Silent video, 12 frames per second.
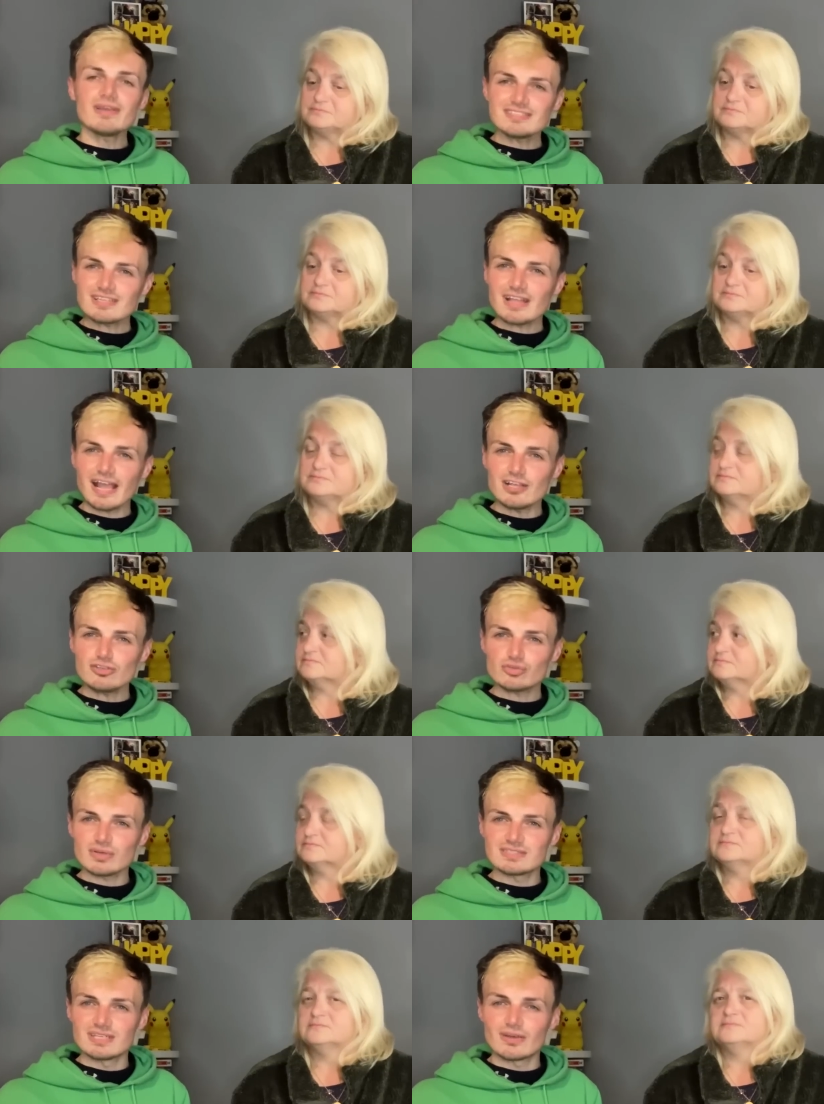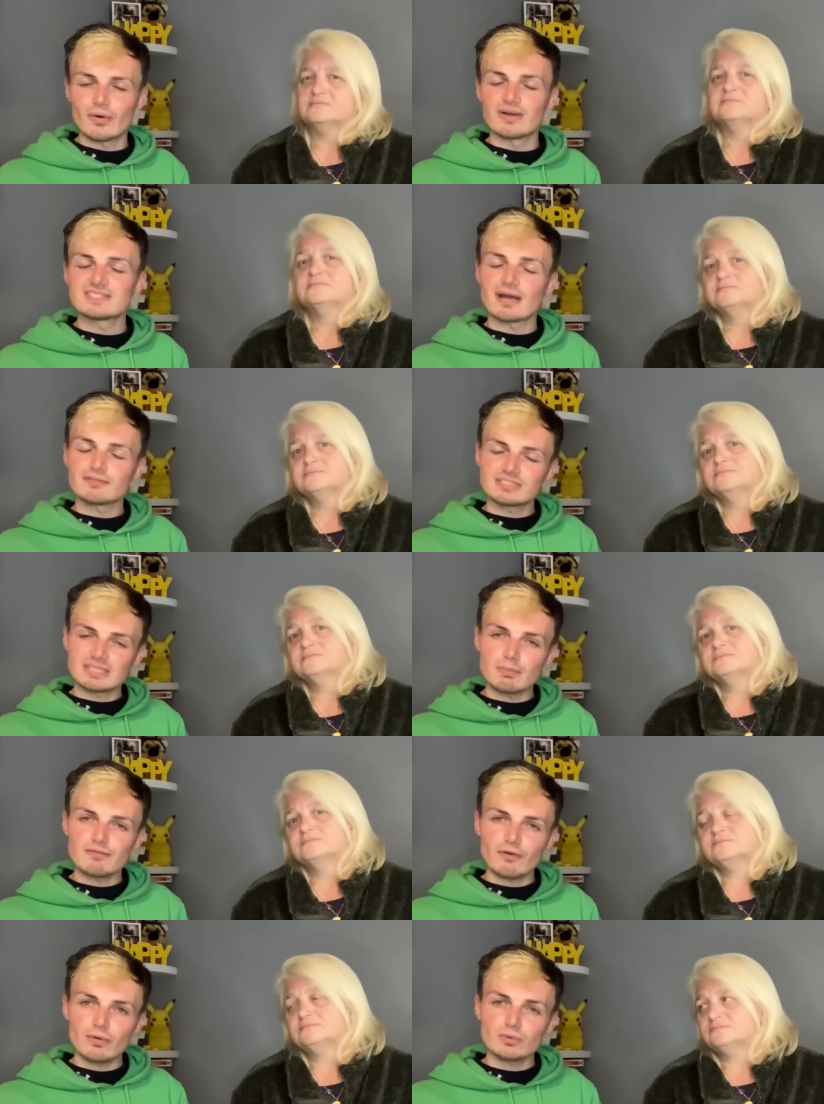Speaker 1: isn't that interesting, guys? Out of
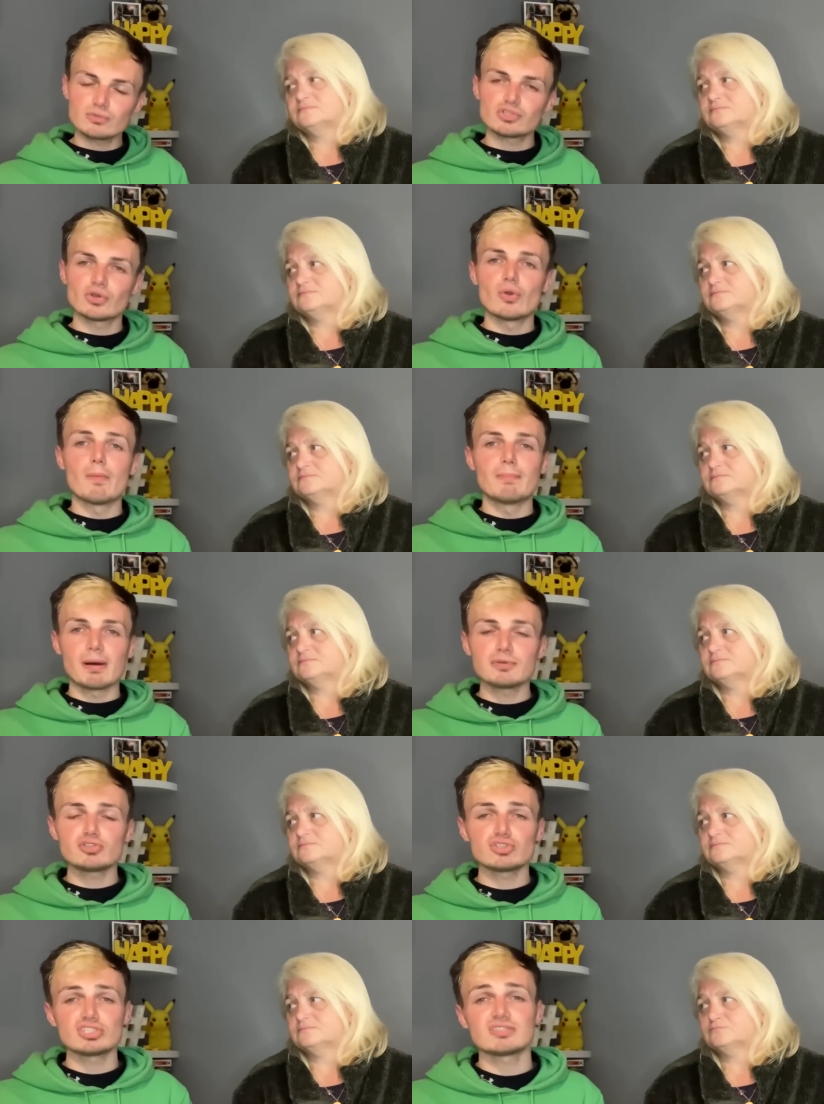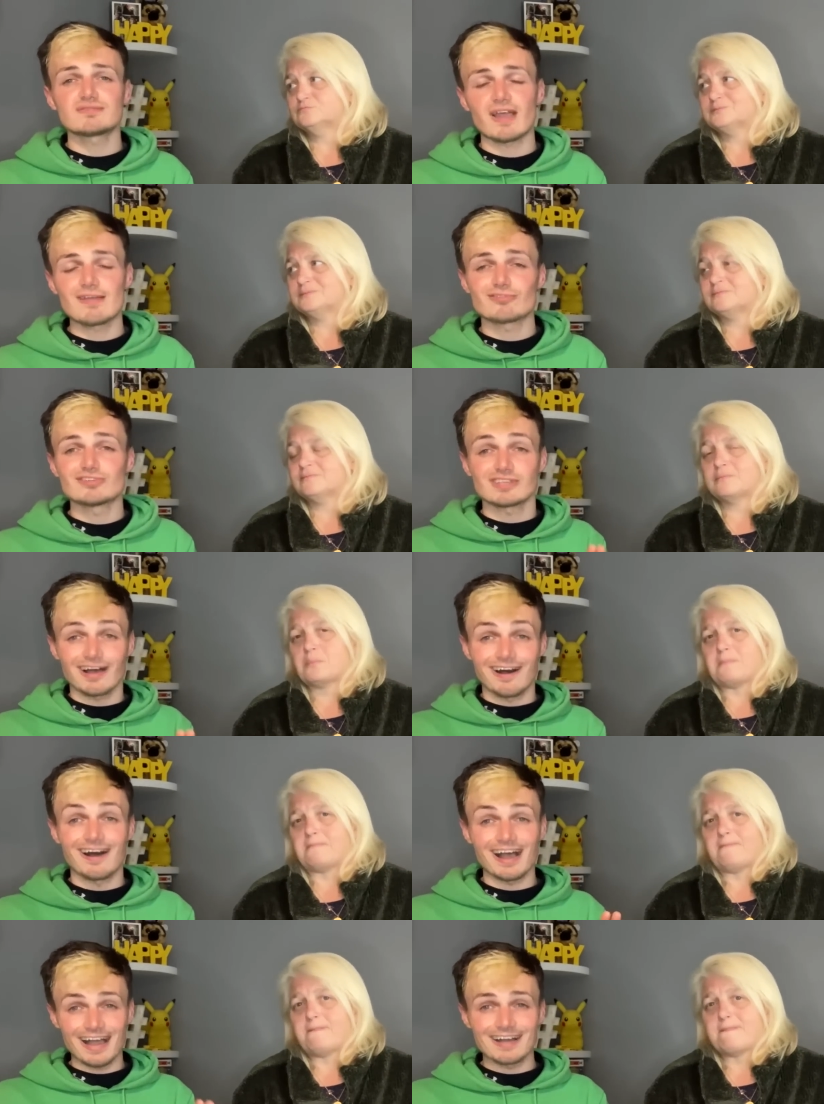semi-final 2, Mama Trish's favourites
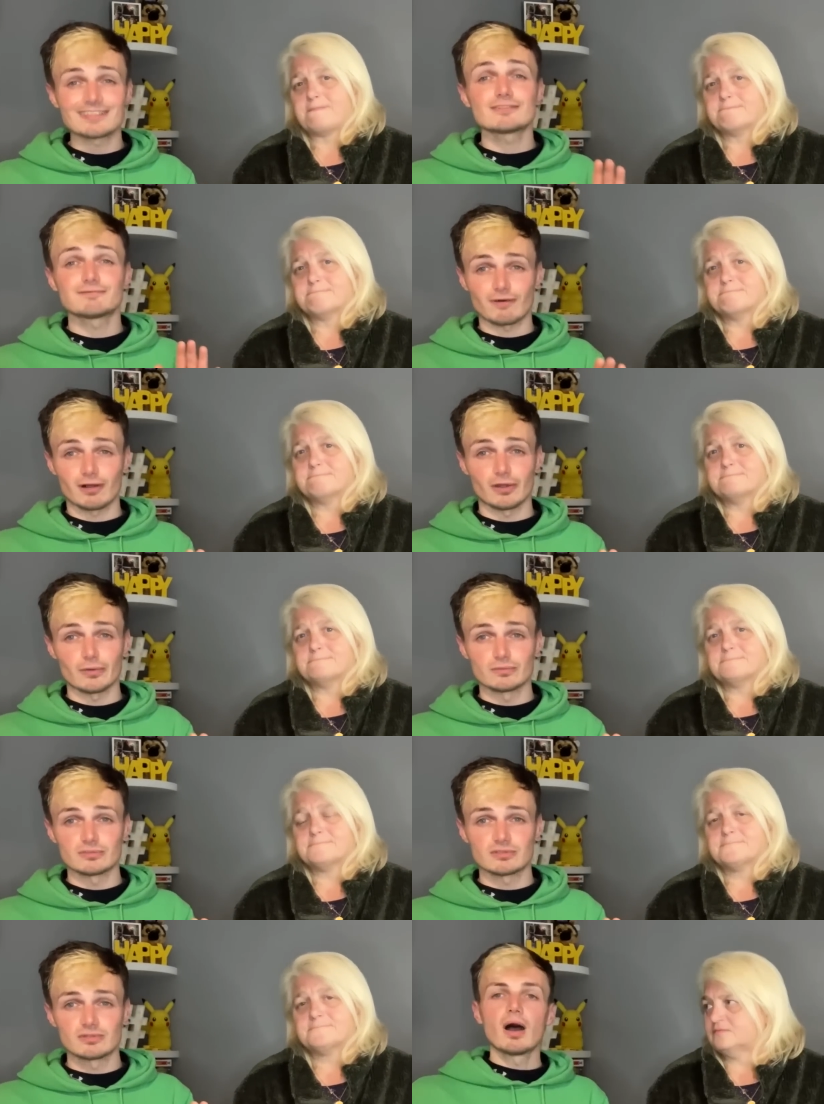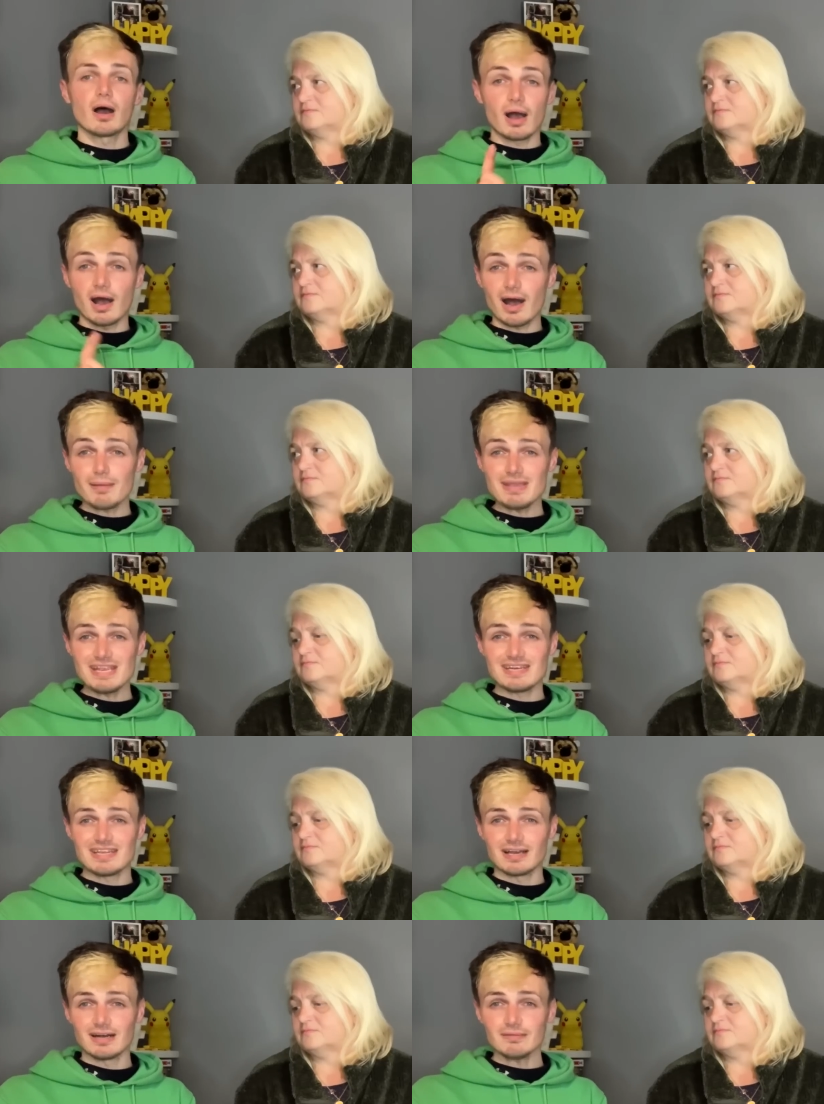are as follows:
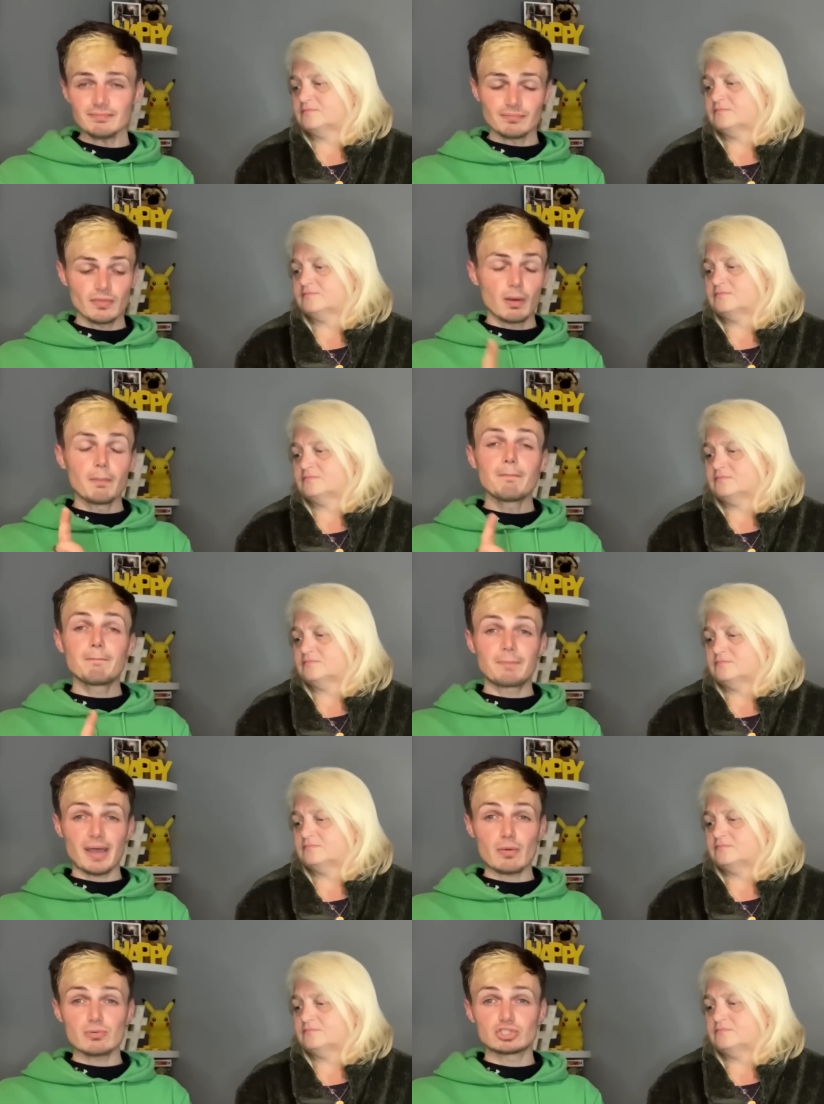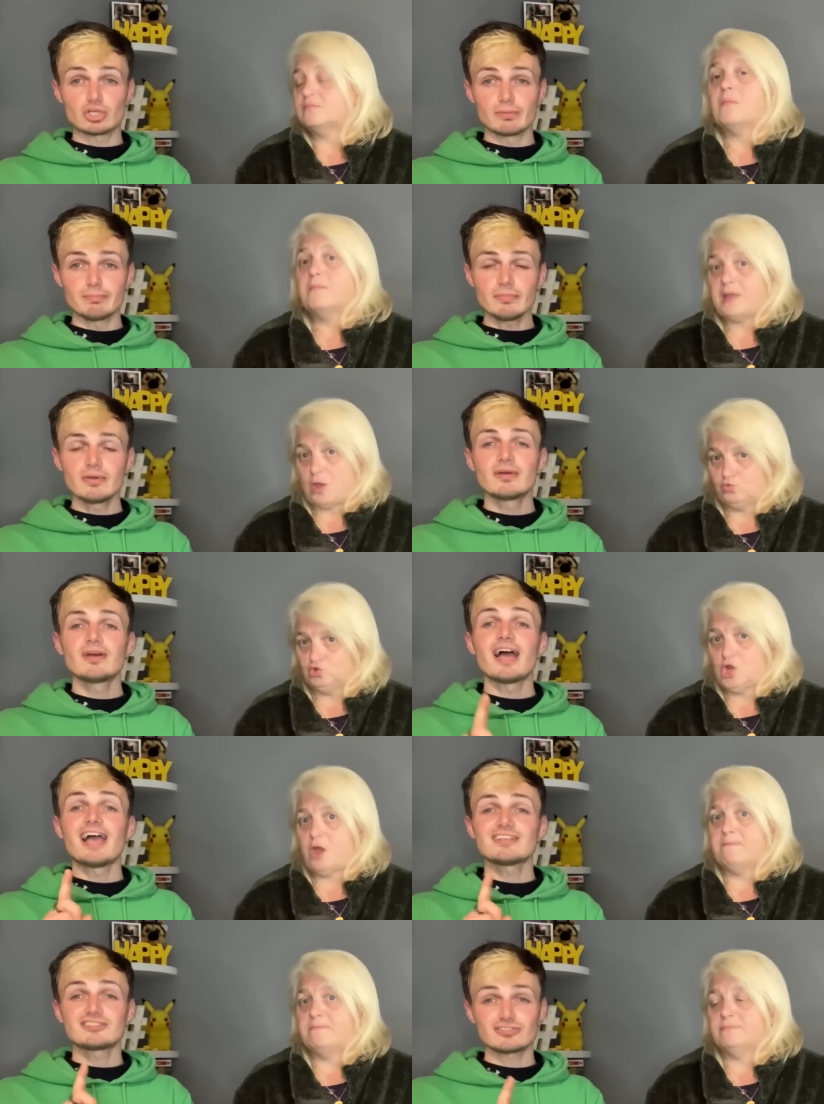Armenia, Belgium,
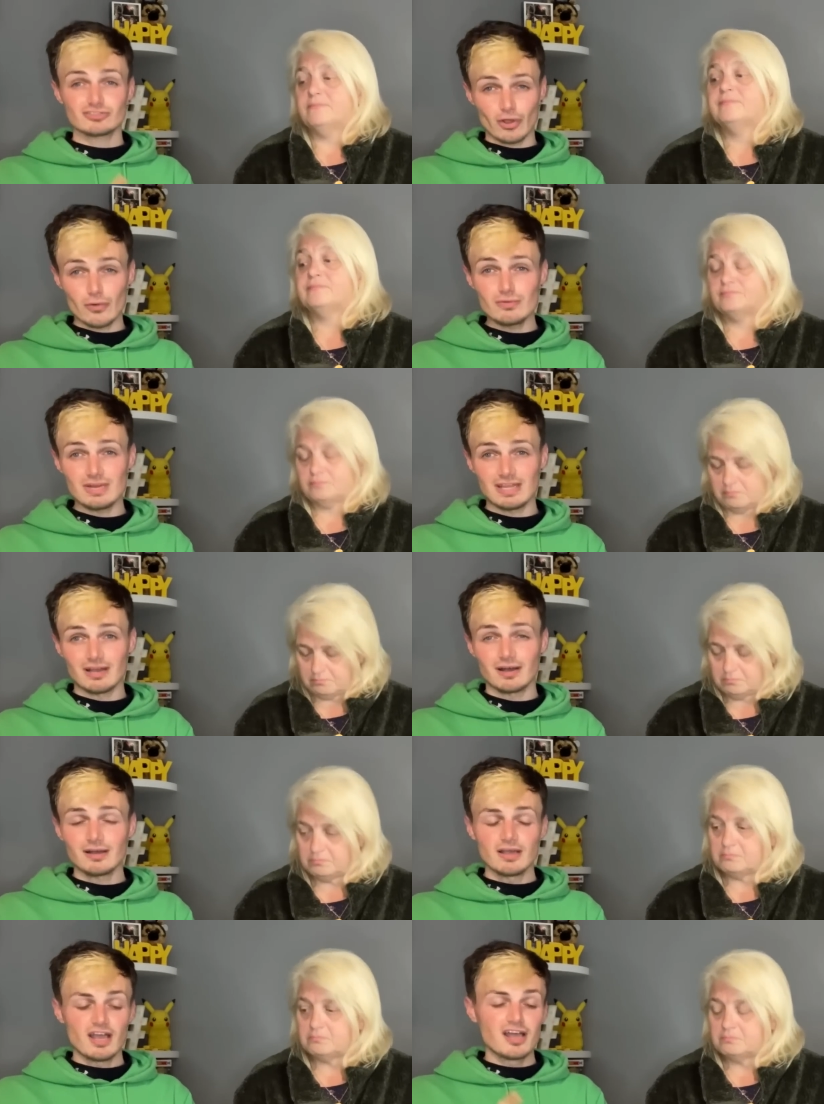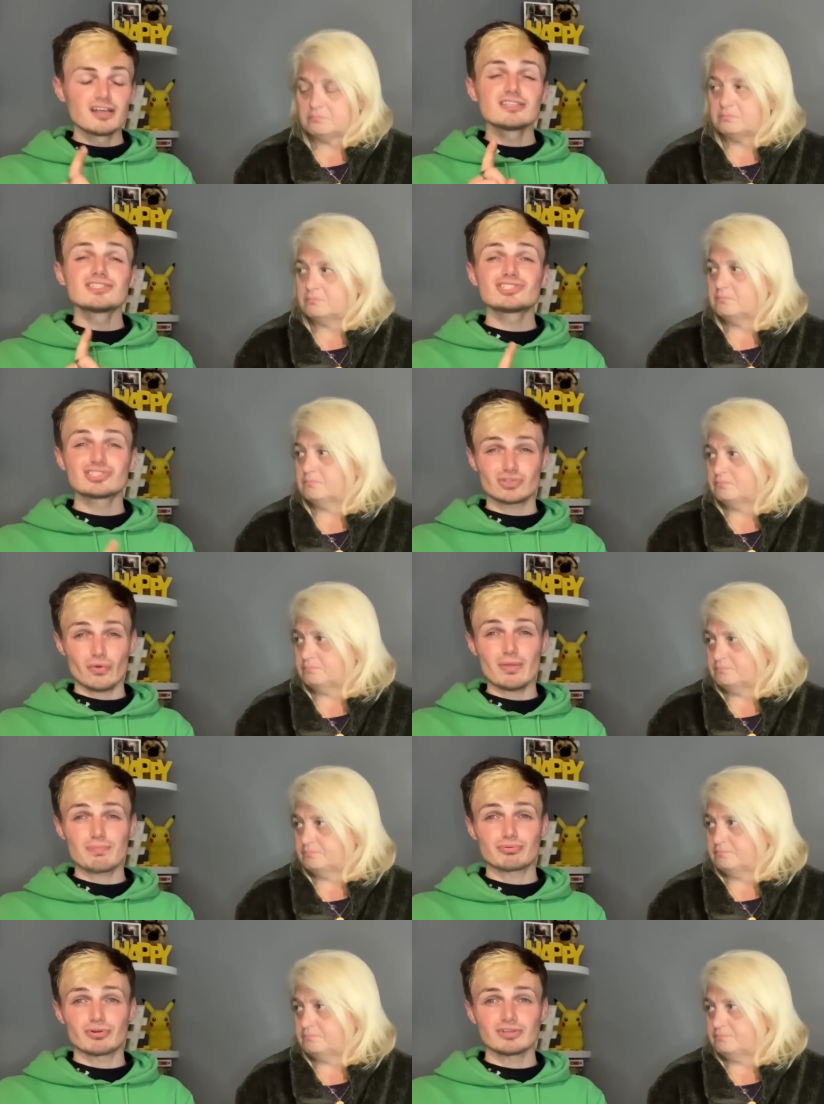Estonia,
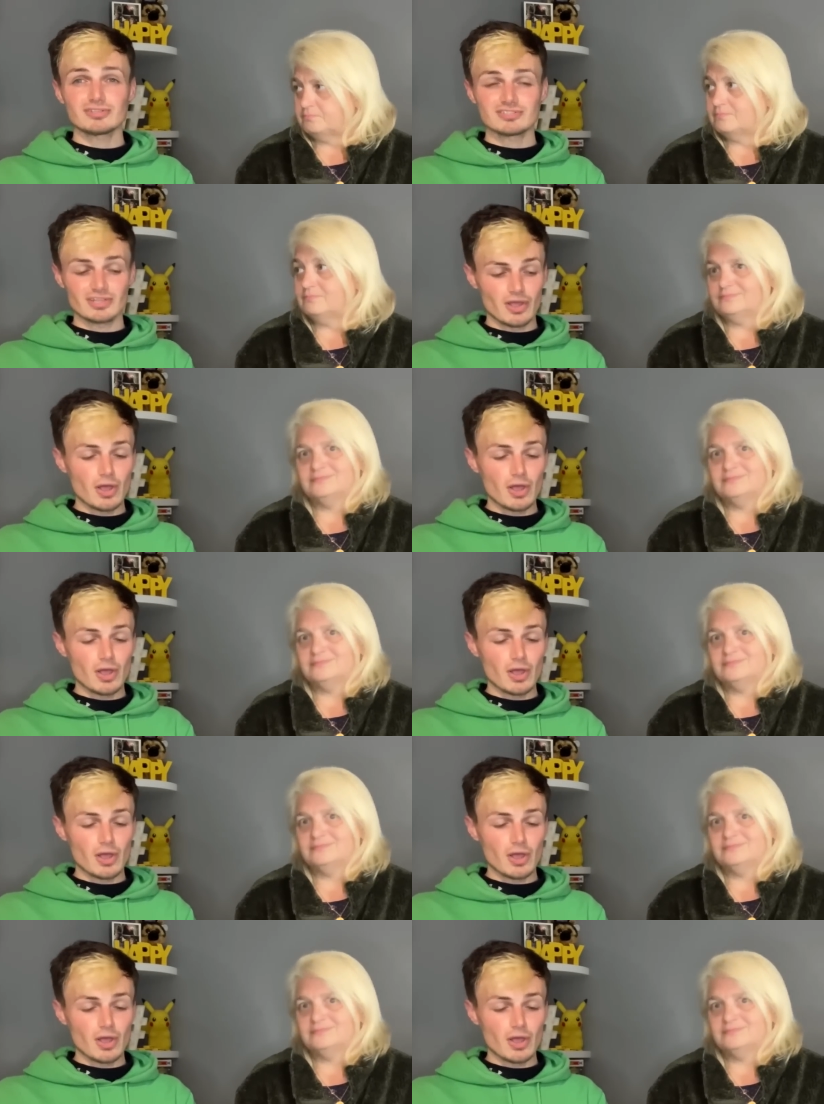Cyprus,